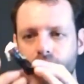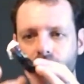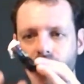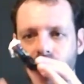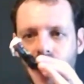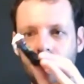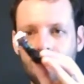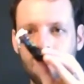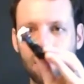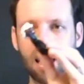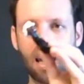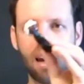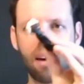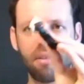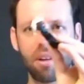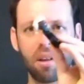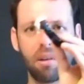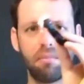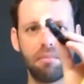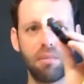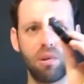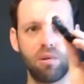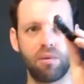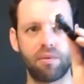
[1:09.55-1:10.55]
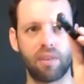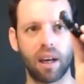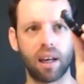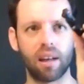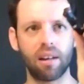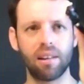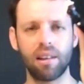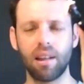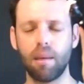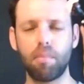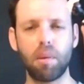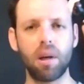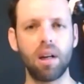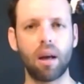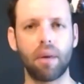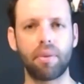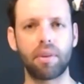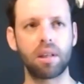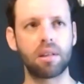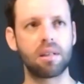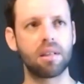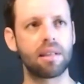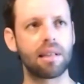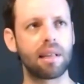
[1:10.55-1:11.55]
he'd carry on moving and there'd be
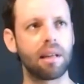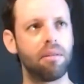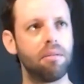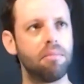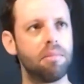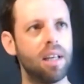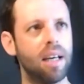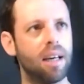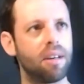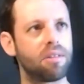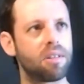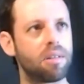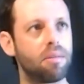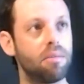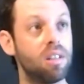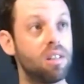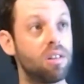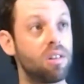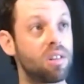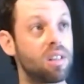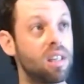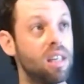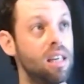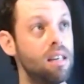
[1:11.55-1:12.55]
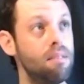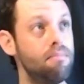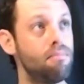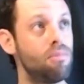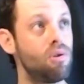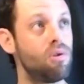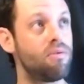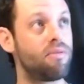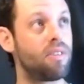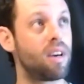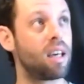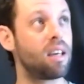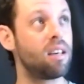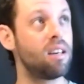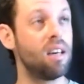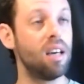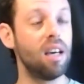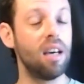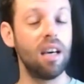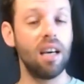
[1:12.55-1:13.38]
nothing to slow him down, so he'd just keep moving